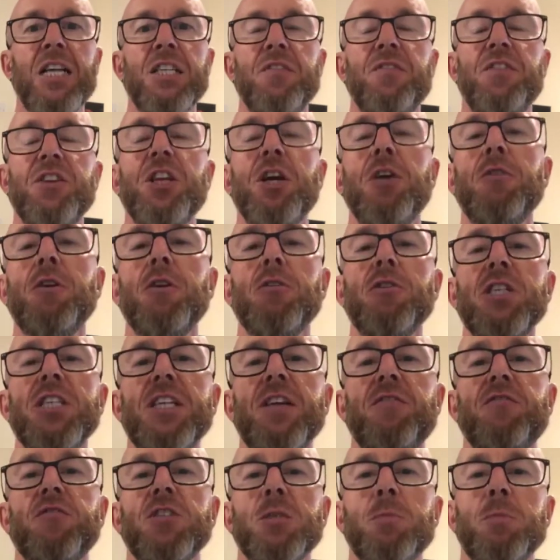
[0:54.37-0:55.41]
And if you don't know
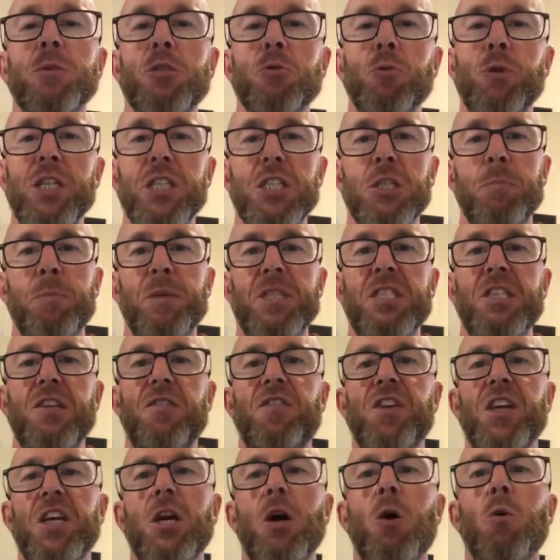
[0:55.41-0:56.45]
the difference between a
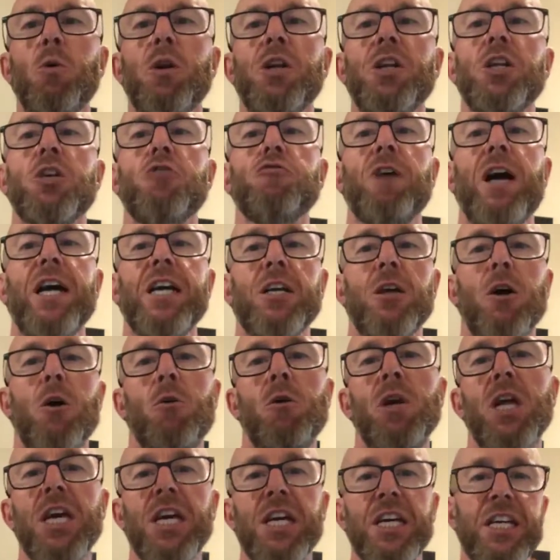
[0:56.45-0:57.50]
specific goal and a grey
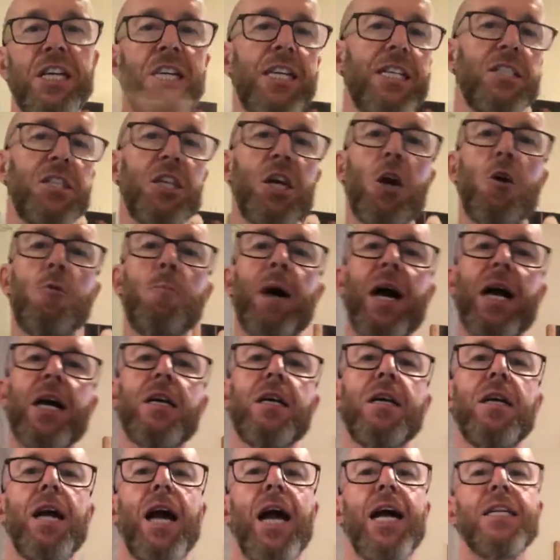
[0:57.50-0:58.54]
goal, you need to go
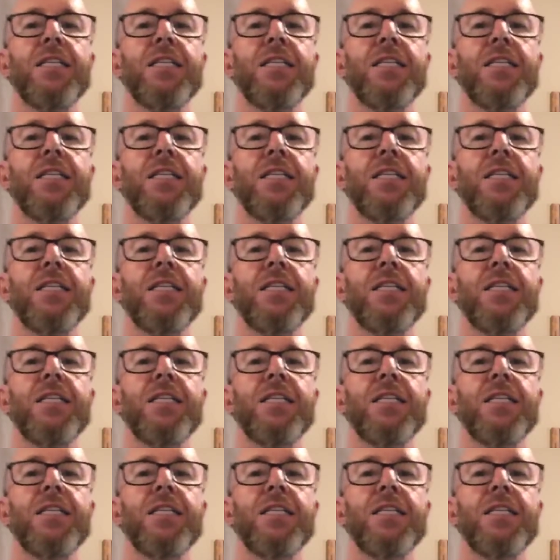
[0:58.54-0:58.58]
back